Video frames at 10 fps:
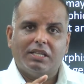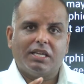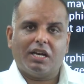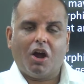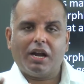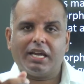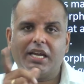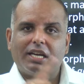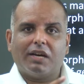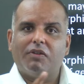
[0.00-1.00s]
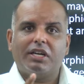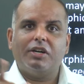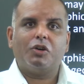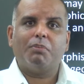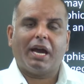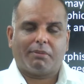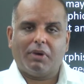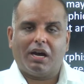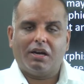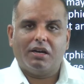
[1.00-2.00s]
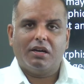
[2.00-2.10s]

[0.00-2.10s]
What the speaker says: they are not again converted into magma.